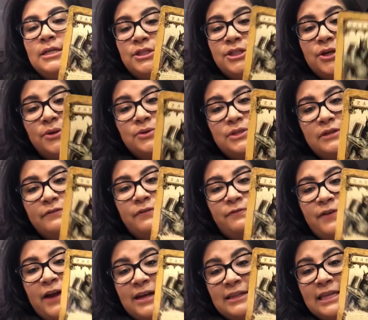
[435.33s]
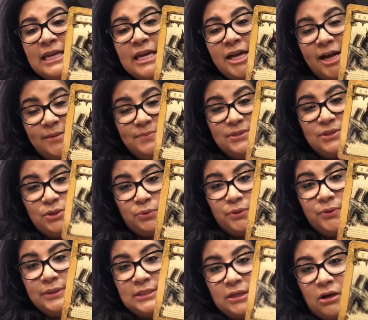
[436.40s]
so the fact that he comes
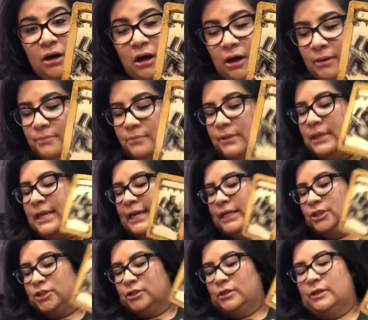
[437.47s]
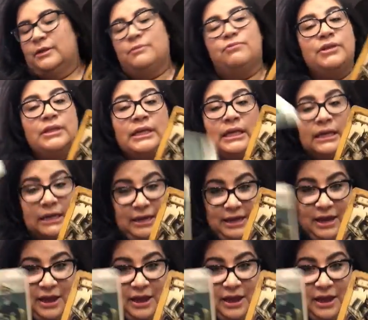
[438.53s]
through as a calm nature really